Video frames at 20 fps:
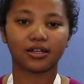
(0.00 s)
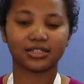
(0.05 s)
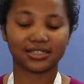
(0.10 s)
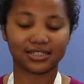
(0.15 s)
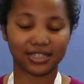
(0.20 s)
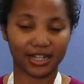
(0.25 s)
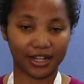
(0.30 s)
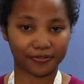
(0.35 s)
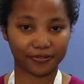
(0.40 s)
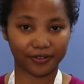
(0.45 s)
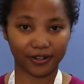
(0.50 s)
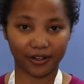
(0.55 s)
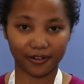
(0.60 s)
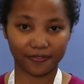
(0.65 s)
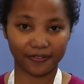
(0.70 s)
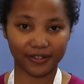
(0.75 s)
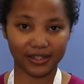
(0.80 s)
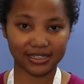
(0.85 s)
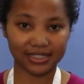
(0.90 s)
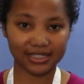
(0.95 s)

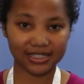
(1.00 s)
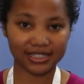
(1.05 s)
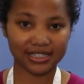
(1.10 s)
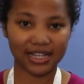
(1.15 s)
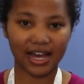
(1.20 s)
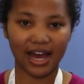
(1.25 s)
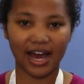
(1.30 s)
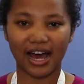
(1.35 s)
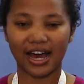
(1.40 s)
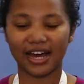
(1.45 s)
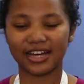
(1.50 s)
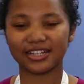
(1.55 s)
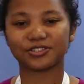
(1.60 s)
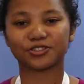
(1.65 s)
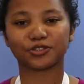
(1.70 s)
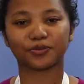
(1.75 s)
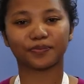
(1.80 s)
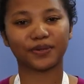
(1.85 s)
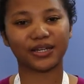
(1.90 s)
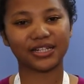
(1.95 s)
self-confidence,
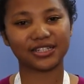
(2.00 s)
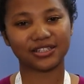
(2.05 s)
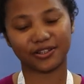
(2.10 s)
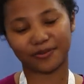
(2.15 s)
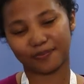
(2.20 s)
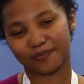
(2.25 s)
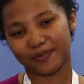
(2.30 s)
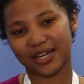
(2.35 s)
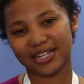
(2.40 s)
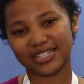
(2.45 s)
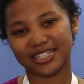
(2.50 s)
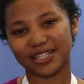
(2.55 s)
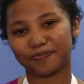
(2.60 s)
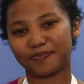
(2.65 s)
and to meet amazing